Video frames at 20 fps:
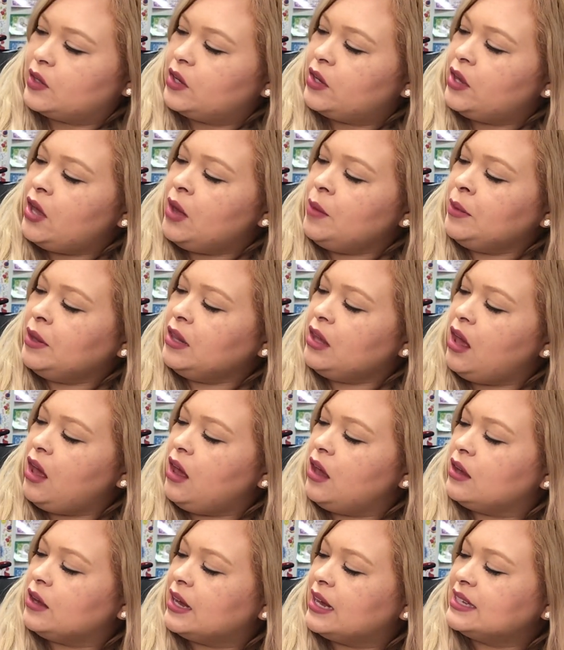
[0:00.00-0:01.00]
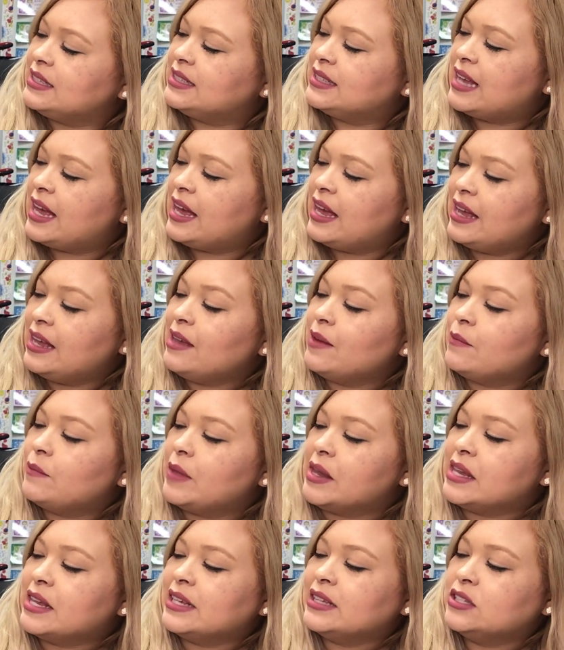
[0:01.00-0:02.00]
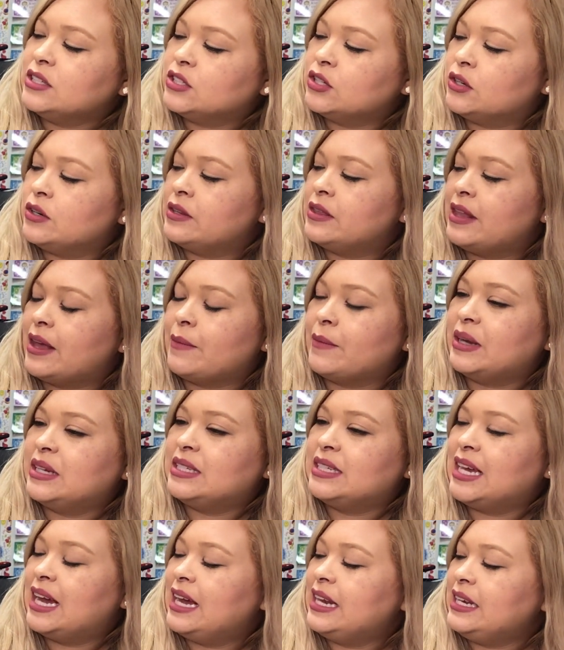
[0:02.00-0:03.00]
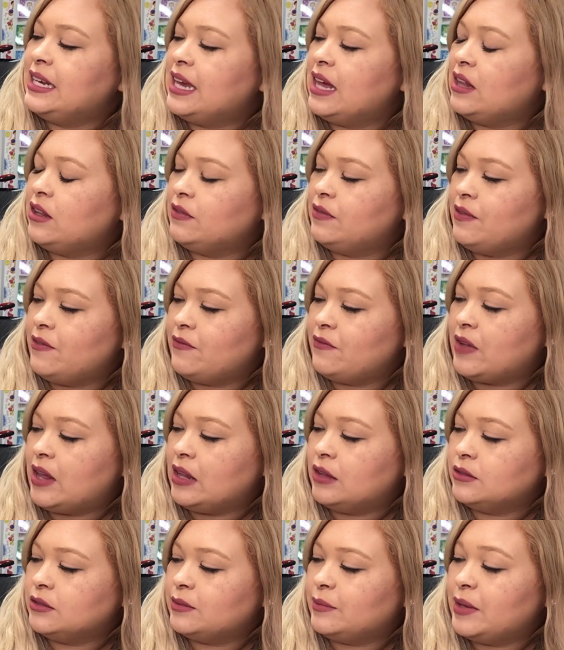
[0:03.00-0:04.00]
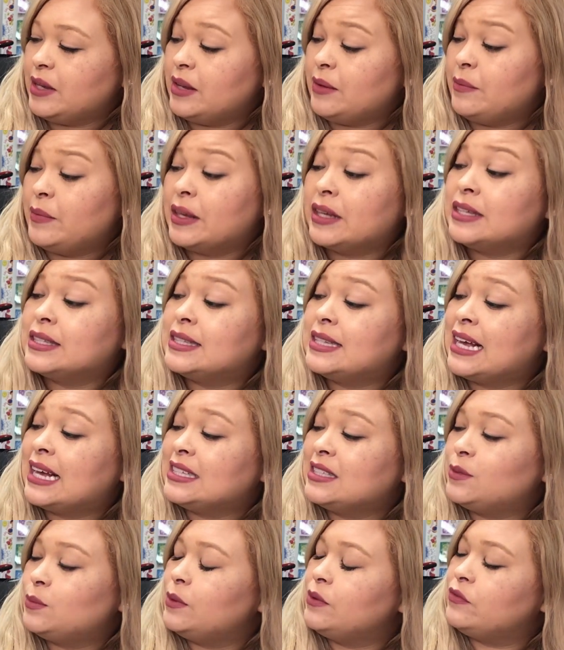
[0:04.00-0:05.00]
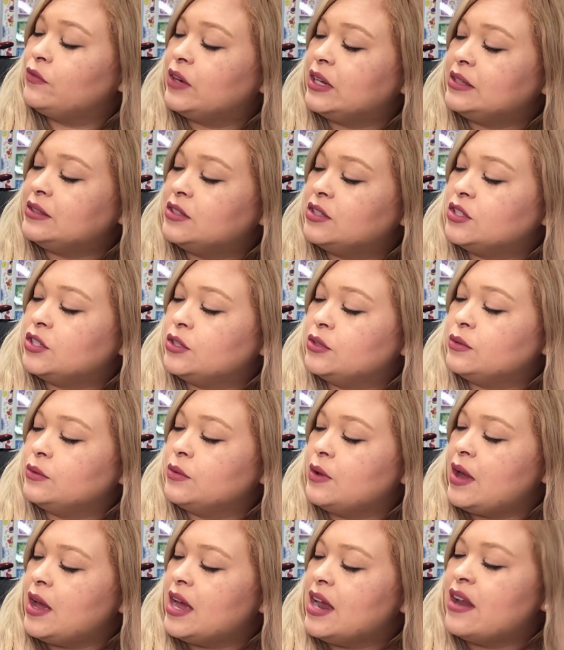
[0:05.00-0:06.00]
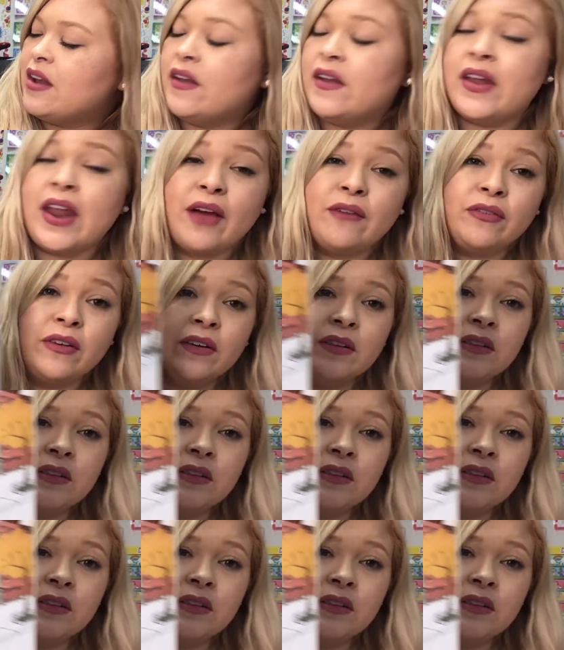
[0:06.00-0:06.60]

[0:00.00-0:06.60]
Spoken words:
Come along, I say, making certain that my tiny elephant follows me, because that's what friends do. Never